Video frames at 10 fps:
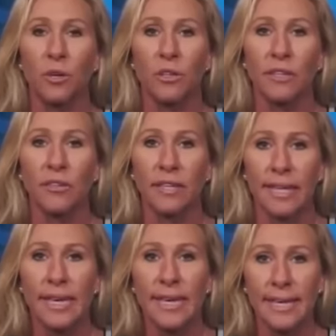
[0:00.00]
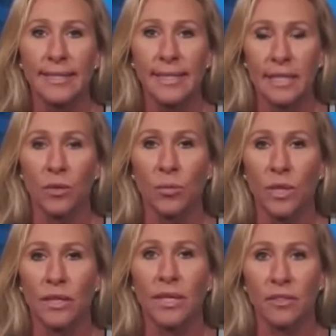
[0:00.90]
more clearly and see that
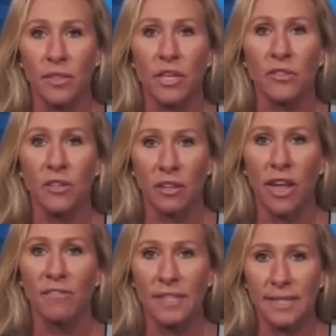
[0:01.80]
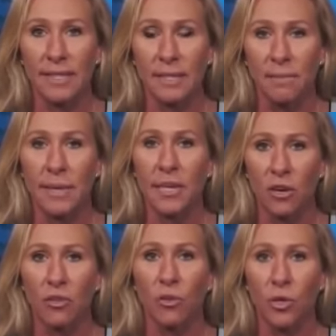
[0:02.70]
really the leftists in the media
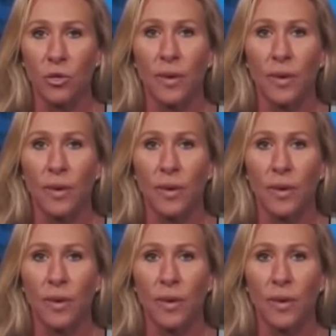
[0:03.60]
are the real